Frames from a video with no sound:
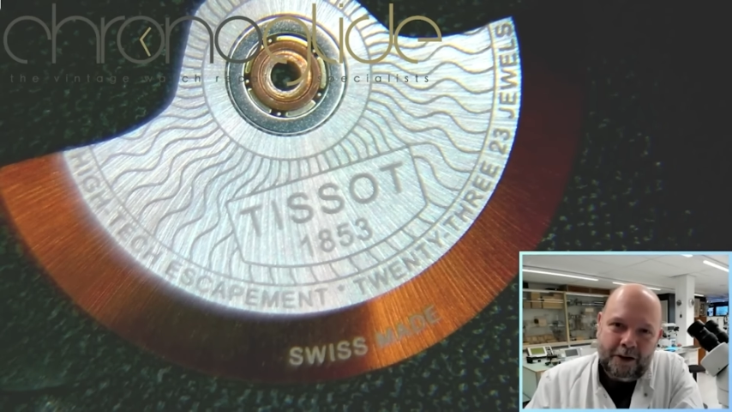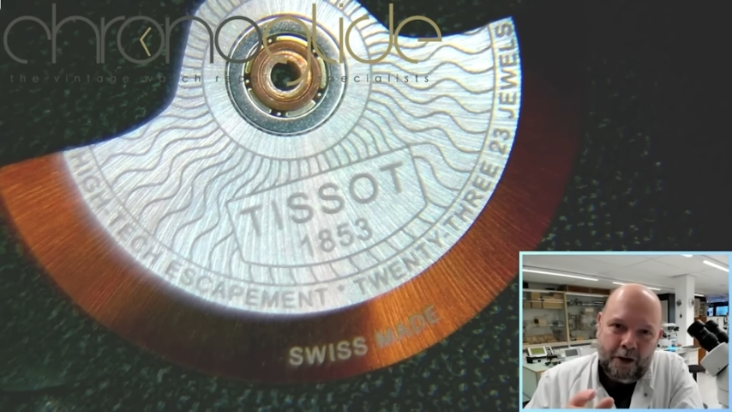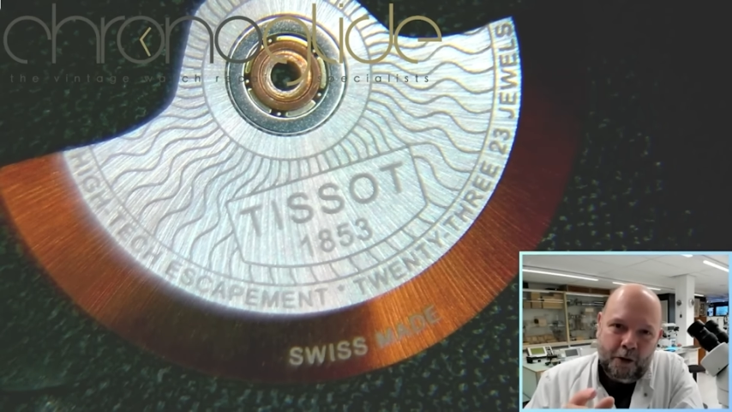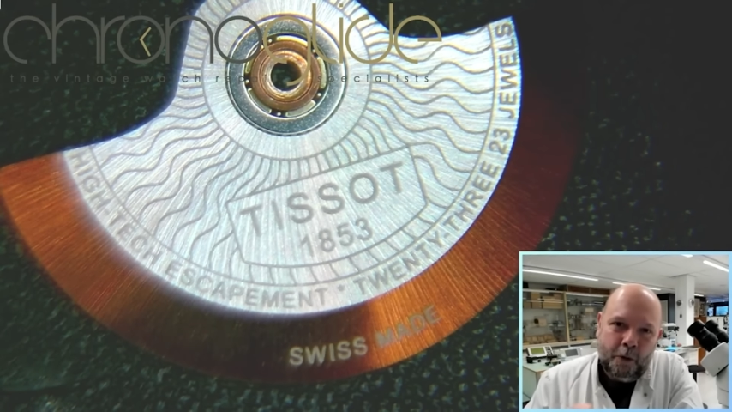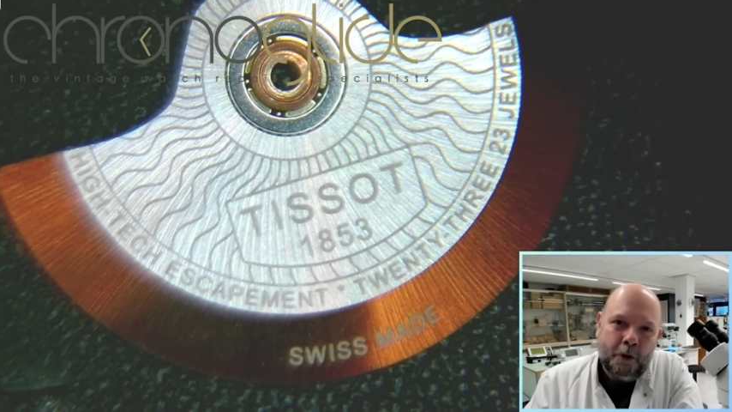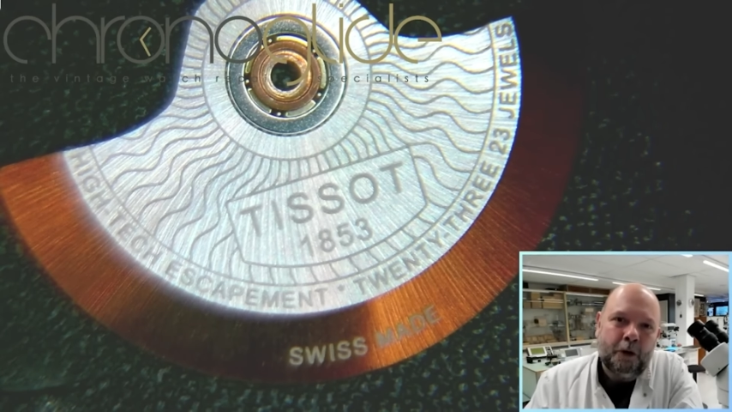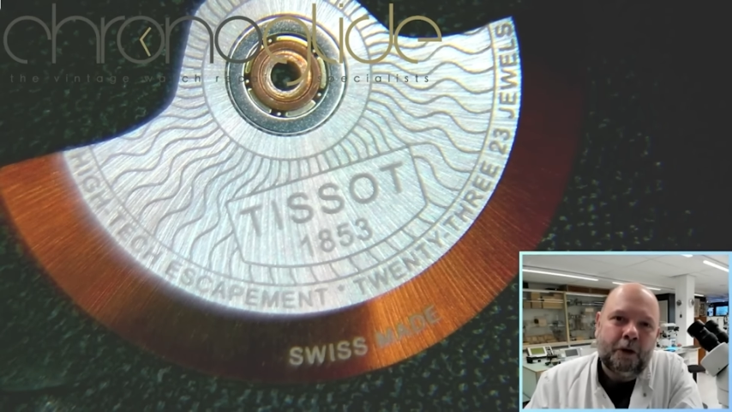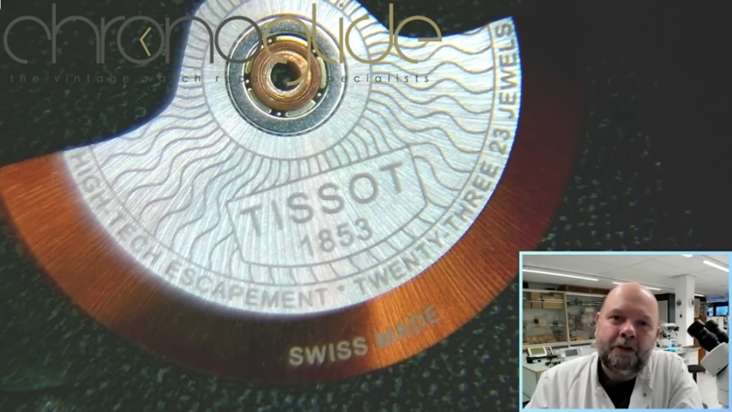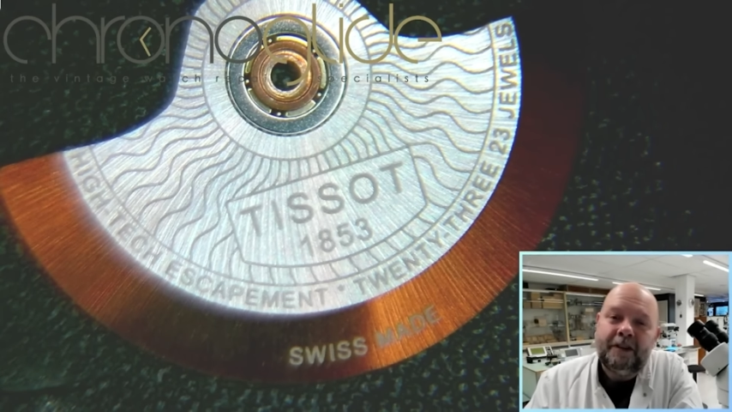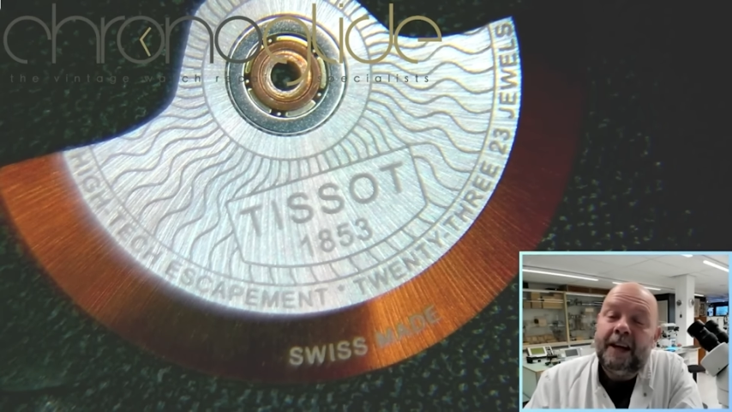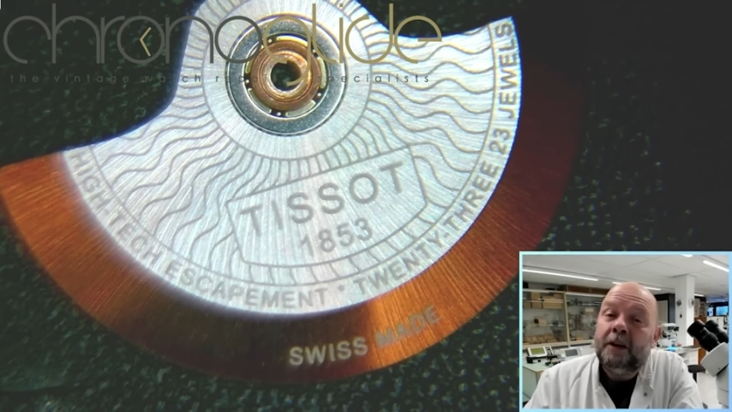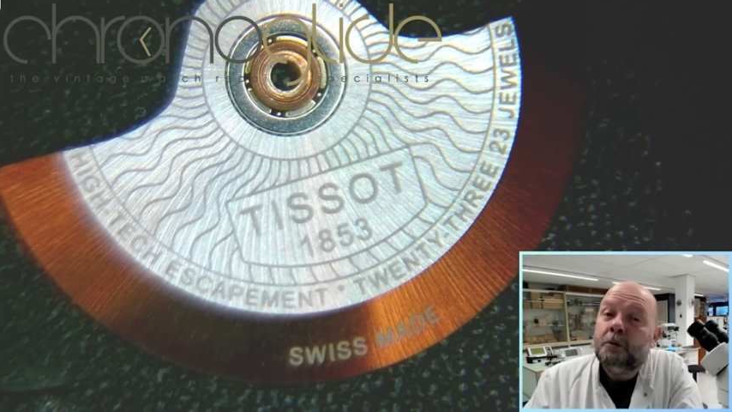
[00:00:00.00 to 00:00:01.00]
a world
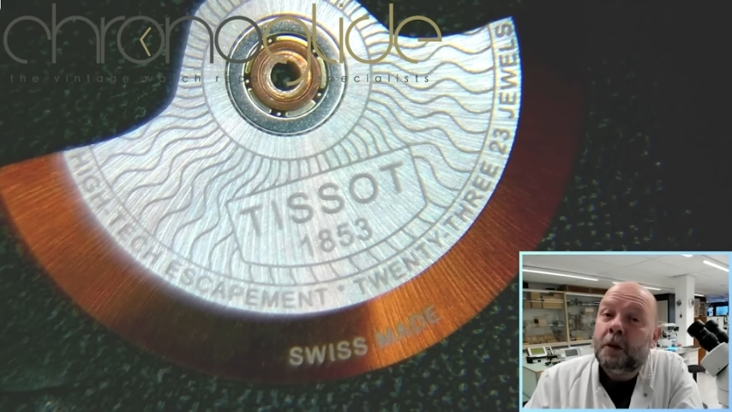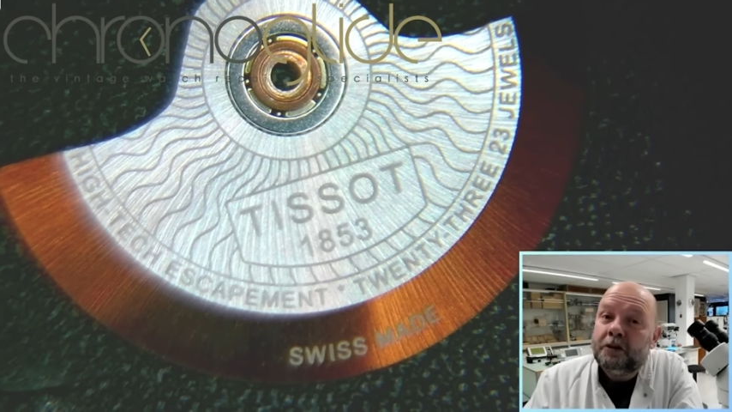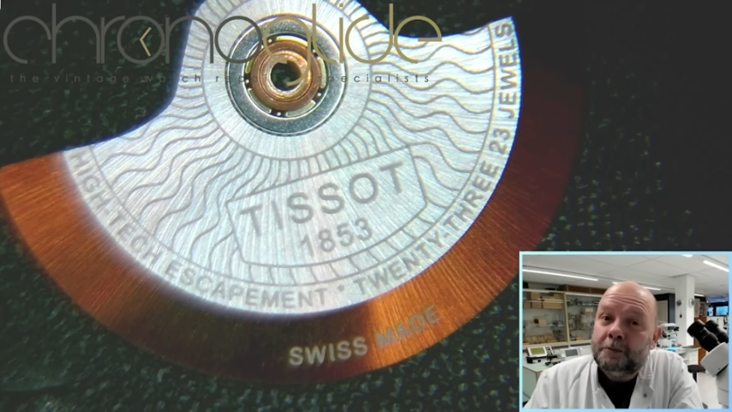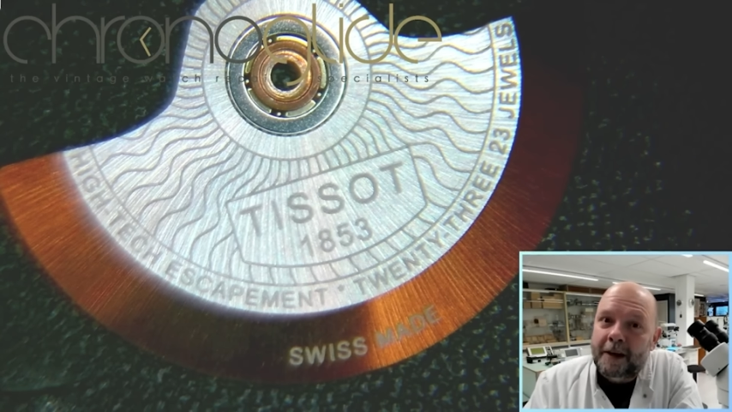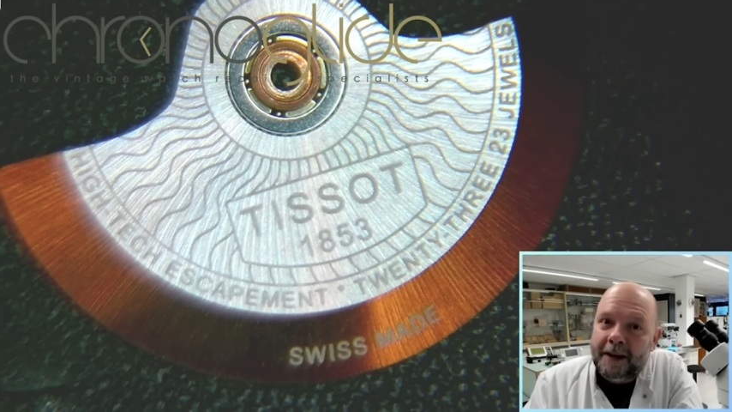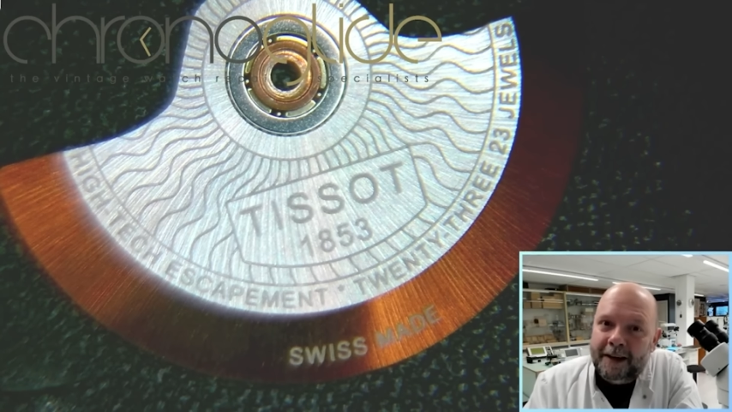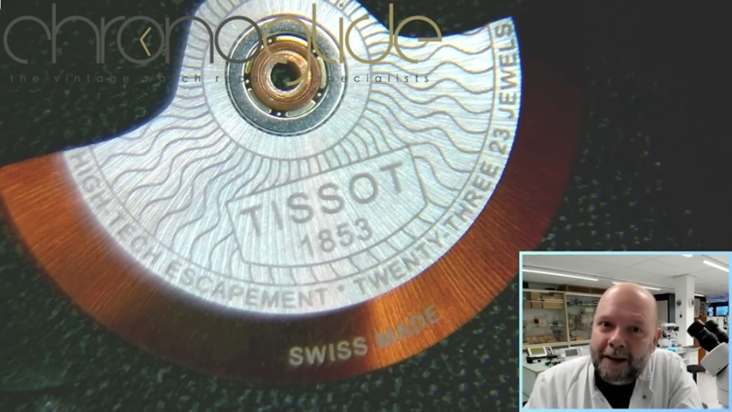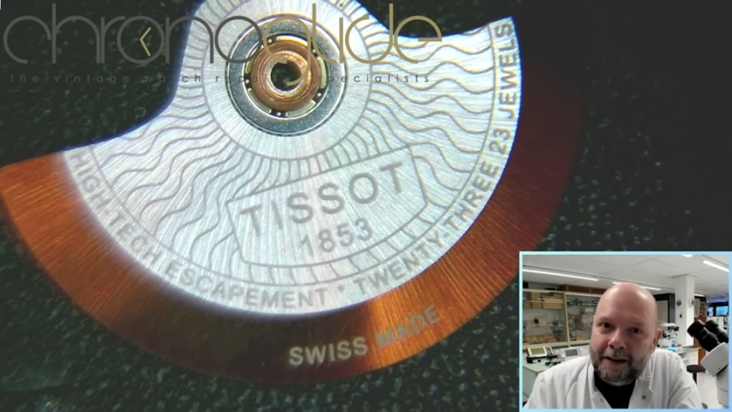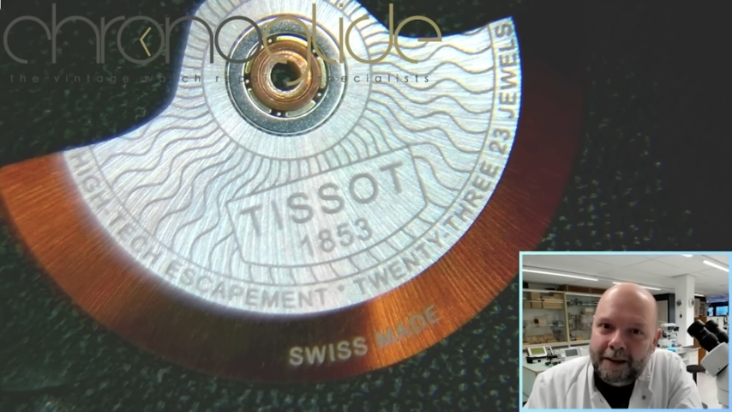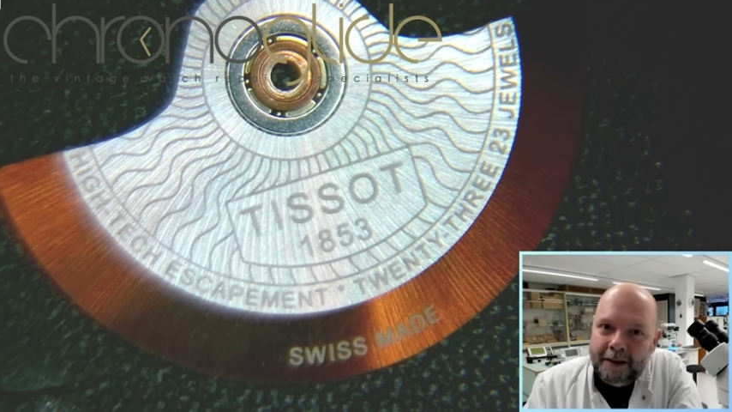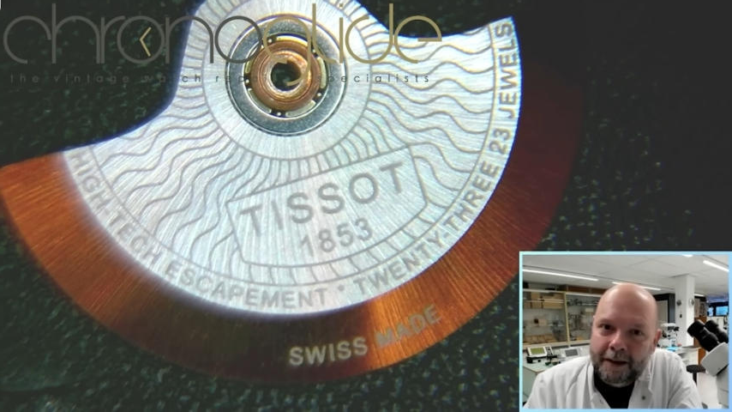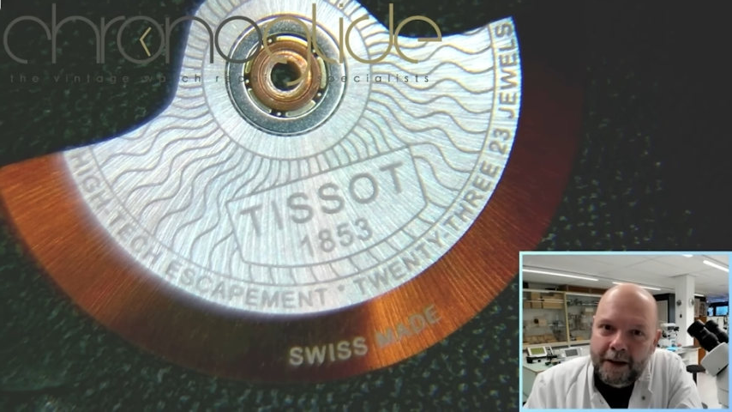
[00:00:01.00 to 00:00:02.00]
in watchmaking